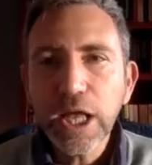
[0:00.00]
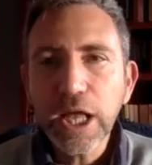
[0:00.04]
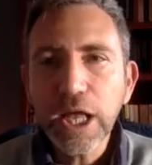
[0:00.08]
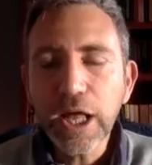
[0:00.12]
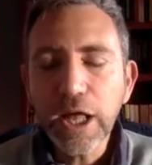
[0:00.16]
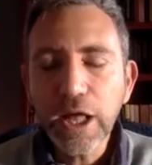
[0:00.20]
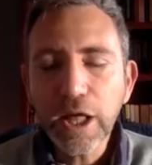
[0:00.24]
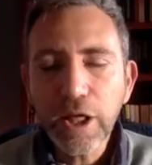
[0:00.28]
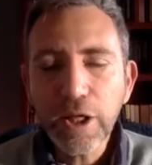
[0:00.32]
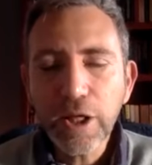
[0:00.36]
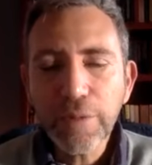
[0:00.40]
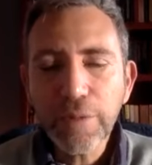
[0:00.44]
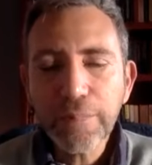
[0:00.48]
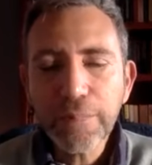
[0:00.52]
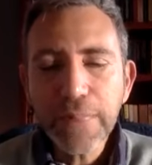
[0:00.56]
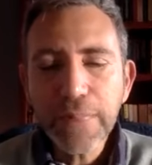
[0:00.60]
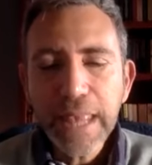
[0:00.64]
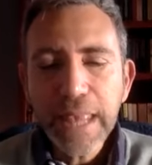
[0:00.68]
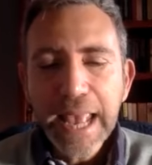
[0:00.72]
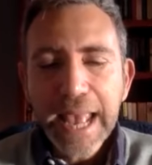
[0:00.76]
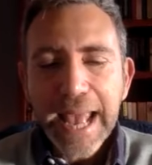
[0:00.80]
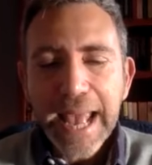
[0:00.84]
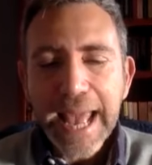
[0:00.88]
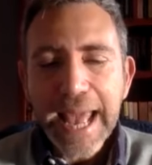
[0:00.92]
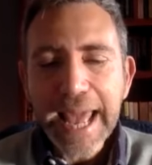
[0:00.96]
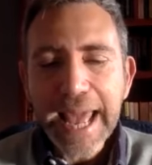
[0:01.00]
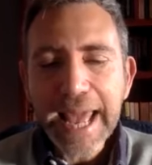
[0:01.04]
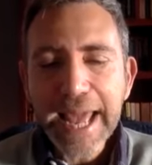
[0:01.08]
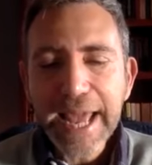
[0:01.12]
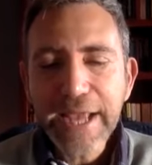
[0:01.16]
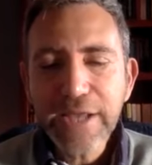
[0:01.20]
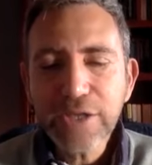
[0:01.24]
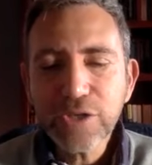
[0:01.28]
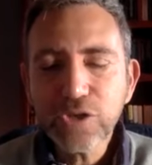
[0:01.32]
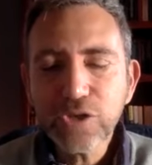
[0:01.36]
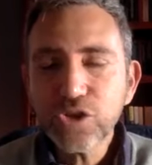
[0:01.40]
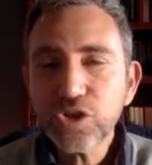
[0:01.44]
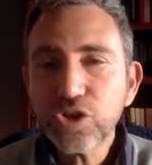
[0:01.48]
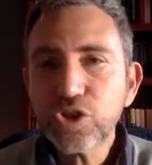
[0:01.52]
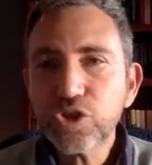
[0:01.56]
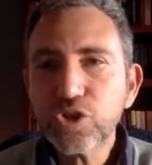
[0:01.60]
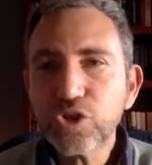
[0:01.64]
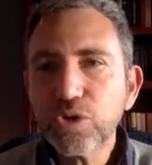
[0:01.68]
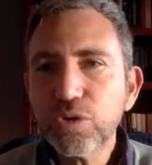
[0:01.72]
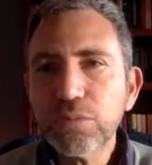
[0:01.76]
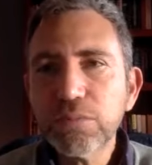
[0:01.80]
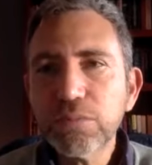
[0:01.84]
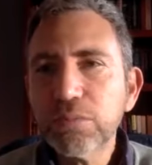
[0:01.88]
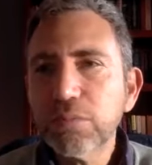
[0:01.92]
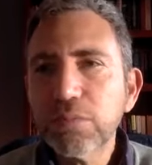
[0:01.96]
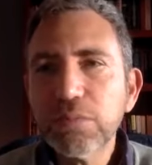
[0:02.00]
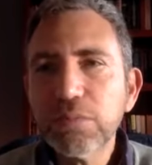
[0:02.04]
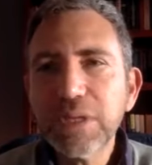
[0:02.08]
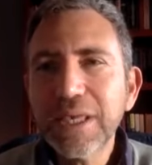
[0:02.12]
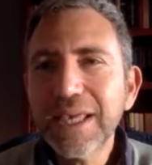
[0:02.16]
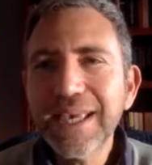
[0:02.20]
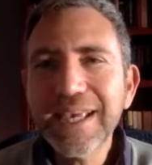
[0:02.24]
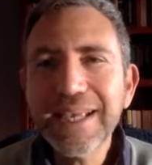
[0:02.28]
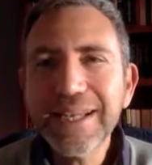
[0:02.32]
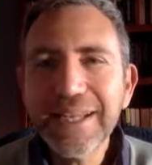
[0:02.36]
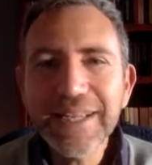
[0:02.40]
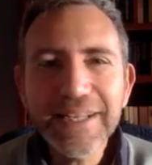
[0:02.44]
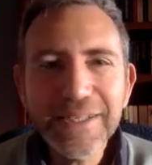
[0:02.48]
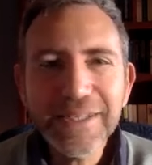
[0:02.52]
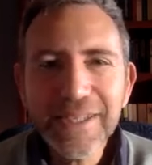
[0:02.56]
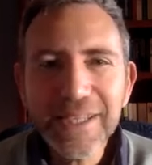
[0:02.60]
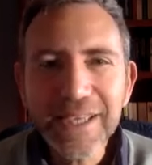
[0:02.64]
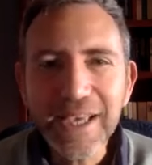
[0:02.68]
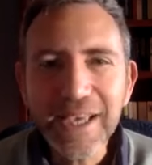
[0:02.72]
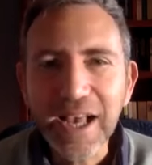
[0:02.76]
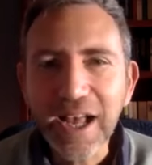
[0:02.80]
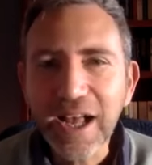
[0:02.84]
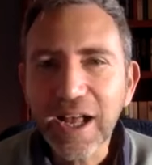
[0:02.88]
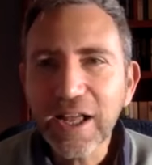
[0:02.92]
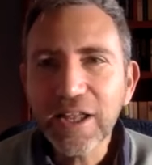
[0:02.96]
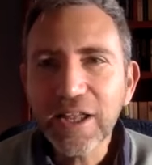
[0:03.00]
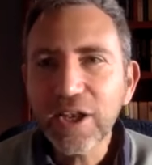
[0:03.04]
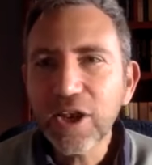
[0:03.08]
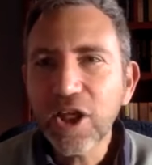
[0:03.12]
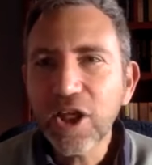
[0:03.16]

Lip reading: And in India,